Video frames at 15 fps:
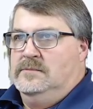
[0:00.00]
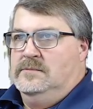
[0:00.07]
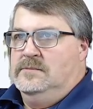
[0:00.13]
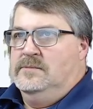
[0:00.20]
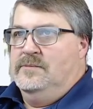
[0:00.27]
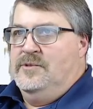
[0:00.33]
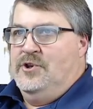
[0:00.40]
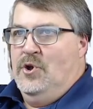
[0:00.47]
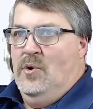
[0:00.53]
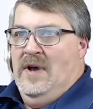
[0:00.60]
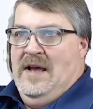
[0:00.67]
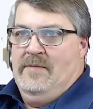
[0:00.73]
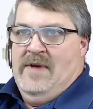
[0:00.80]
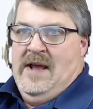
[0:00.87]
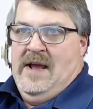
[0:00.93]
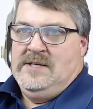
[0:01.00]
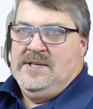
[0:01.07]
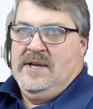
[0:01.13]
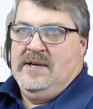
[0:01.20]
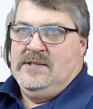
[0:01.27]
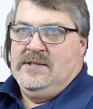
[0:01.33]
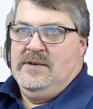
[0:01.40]
You'll have
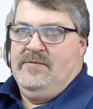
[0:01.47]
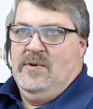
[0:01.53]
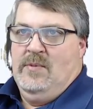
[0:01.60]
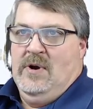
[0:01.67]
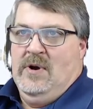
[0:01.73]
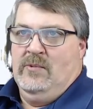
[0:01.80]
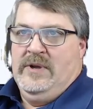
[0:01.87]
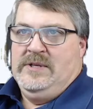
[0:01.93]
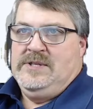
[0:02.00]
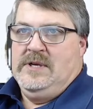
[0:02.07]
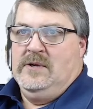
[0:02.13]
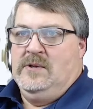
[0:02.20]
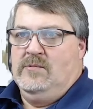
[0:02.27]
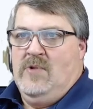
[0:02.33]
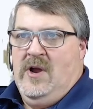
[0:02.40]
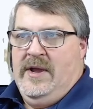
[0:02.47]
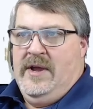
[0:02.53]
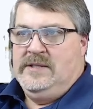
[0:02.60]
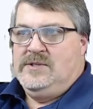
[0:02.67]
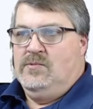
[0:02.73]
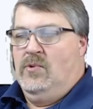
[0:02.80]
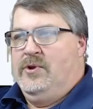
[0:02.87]
access if you bought resale
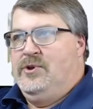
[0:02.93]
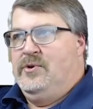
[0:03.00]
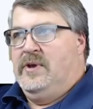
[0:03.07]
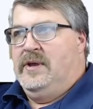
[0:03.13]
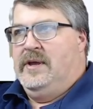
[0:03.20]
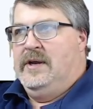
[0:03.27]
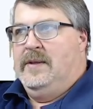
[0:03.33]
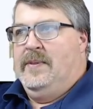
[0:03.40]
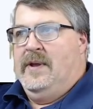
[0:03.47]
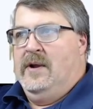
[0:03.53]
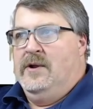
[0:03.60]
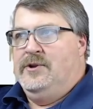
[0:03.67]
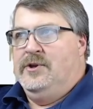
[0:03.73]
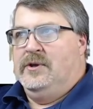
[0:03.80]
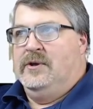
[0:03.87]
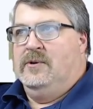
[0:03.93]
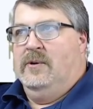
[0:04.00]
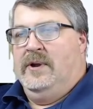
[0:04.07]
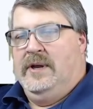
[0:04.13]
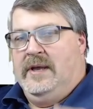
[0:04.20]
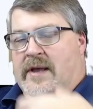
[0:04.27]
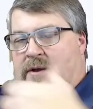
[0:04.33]
rights, where you can get in there and you can
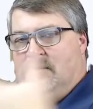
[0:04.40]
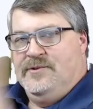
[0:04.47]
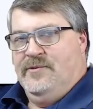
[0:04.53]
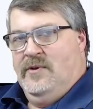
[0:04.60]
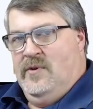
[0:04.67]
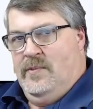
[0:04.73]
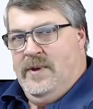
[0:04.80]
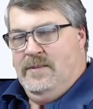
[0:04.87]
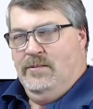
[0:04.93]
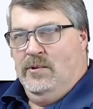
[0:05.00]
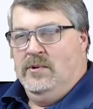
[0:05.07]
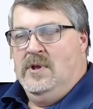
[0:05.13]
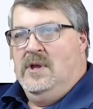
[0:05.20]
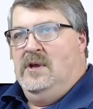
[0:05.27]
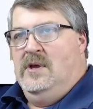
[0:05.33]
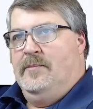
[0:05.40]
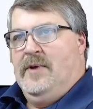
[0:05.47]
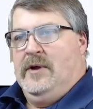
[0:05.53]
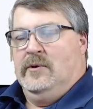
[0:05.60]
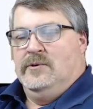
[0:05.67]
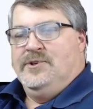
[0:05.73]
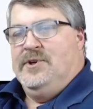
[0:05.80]
create accounts for other people. I'm not
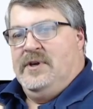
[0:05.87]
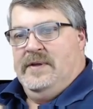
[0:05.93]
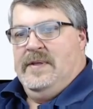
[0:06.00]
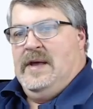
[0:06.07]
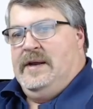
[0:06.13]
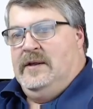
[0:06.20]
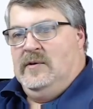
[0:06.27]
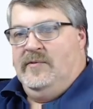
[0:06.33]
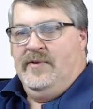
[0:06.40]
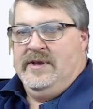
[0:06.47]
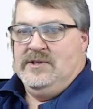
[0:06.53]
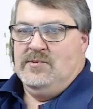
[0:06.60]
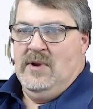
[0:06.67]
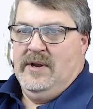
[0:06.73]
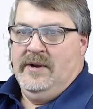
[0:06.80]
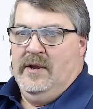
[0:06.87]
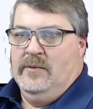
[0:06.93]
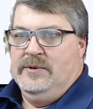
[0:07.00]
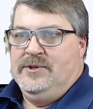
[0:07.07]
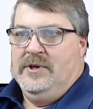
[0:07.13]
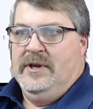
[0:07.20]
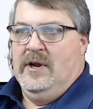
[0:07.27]
going to show you that interface right now,
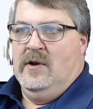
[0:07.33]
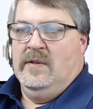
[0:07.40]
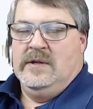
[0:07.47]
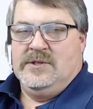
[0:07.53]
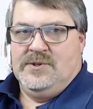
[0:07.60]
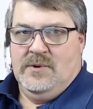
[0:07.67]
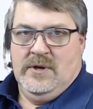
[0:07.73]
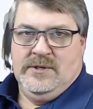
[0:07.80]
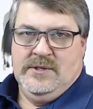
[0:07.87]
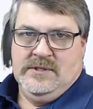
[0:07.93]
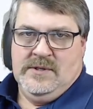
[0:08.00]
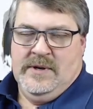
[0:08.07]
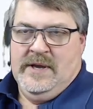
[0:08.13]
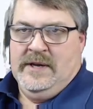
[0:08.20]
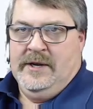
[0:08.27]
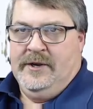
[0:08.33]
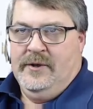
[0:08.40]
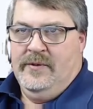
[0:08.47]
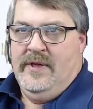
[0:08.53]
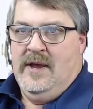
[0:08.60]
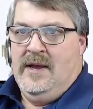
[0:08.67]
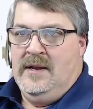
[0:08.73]
but you get all the instructions on how to do
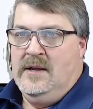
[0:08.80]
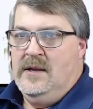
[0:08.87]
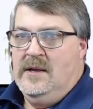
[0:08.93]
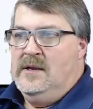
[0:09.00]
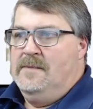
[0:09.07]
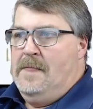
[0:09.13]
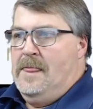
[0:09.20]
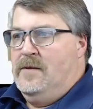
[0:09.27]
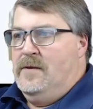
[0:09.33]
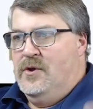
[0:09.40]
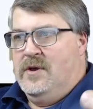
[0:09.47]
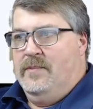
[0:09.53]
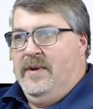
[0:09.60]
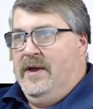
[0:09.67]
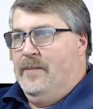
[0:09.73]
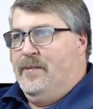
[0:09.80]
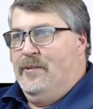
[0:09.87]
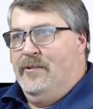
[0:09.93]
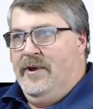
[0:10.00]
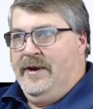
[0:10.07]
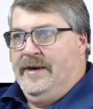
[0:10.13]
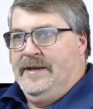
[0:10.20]
that. You could be up and
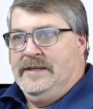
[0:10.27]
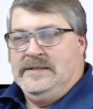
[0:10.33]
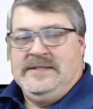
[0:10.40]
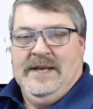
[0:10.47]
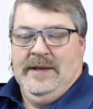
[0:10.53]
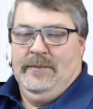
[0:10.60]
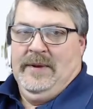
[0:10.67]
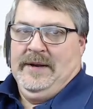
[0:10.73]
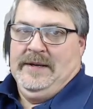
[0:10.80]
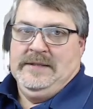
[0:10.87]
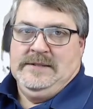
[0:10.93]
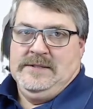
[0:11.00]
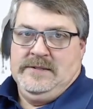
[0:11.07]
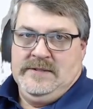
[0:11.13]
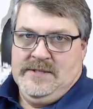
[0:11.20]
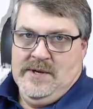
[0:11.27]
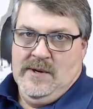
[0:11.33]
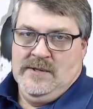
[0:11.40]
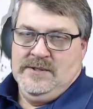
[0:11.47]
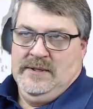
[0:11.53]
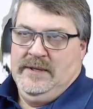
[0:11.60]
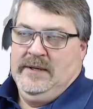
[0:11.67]
running in 10 minutes,
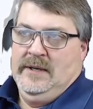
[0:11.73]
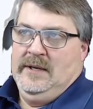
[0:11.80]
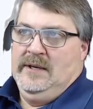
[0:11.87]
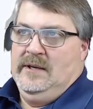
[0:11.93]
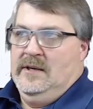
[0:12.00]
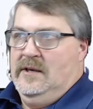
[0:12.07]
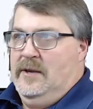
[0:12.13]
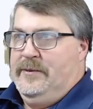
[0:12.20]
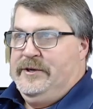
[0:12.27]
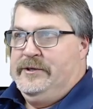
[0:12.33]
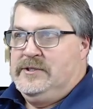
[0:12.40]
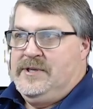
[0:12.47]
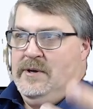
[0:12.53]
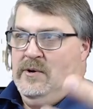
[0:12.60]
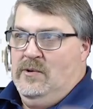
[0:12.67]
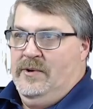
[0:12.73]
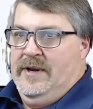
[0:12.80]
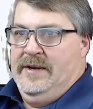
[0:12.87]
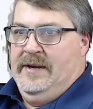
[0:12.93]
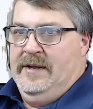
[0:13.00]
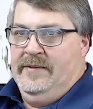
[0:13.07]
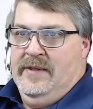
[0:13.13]
seriously. I mean, you saw what I
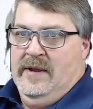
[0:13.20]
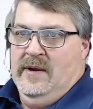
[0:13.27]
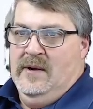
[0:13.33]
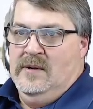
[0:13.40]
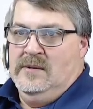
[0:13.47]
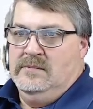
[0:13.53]
did there.